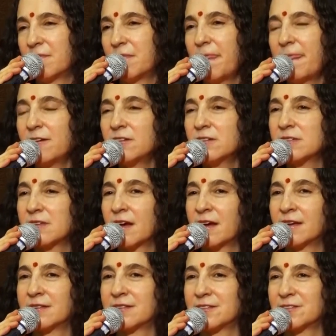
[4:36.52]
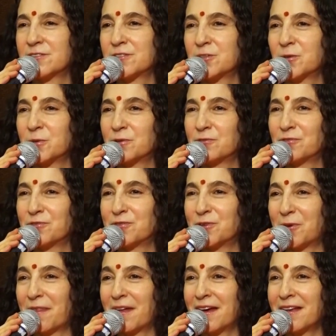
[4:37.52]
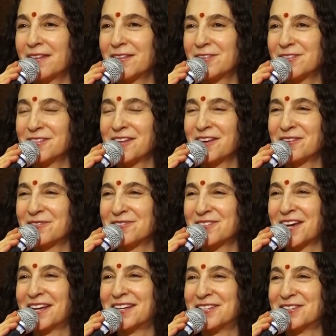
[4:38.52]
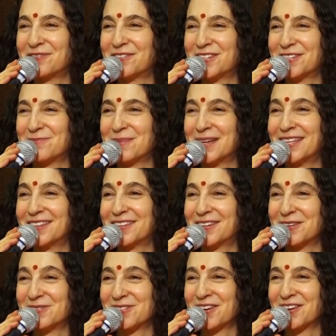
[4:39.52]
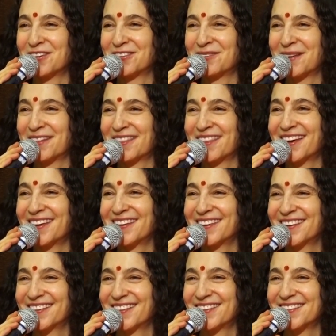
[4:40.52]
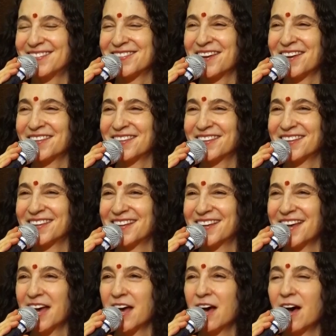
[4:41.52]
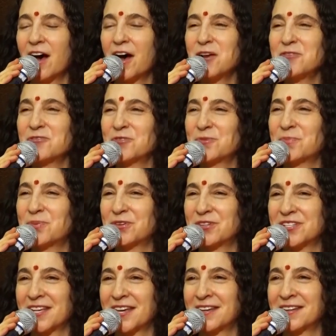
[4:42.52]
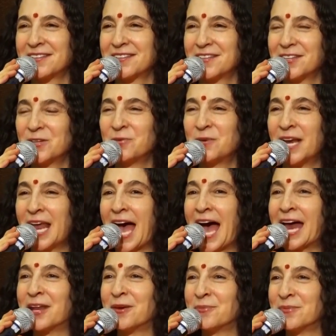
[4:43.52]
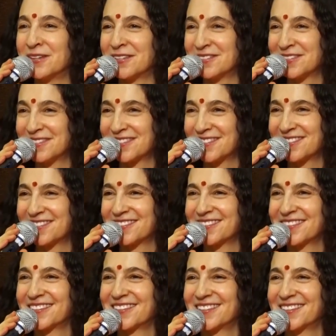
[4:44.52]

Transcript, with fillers: But there are scientists who would refute that. There's a lot of scientific debate that goes on about that. It's not a one hundred percent unanimous